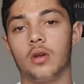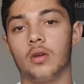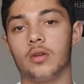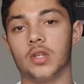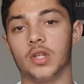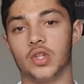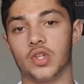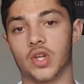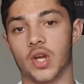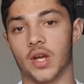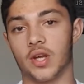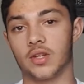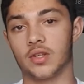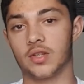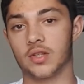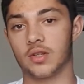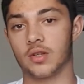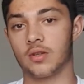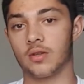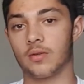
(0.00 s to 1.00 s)
your
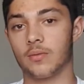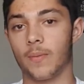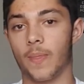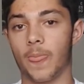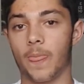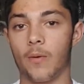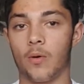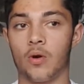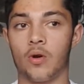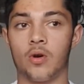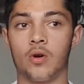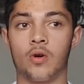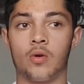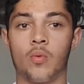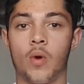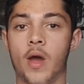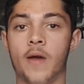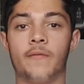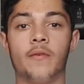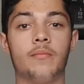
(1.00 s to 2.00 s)
chest or
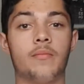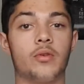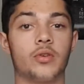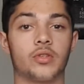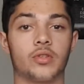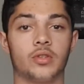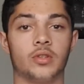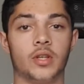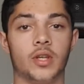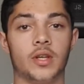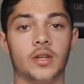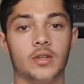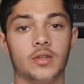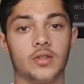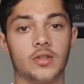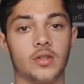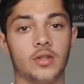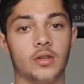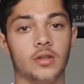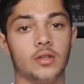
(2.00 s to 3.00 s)
whatever muscle it is
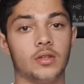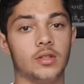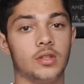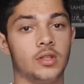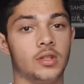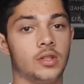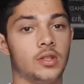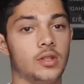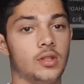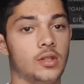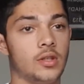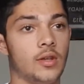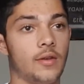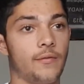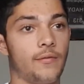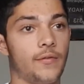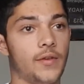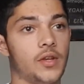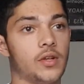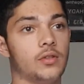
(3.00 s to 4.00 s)
that you
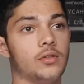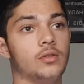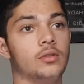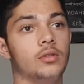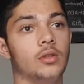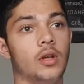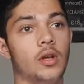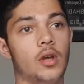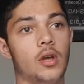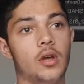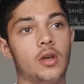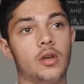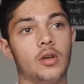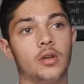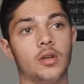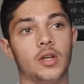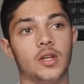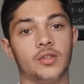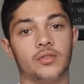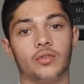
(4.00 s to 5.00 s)
feel
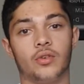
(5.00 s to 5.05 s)
is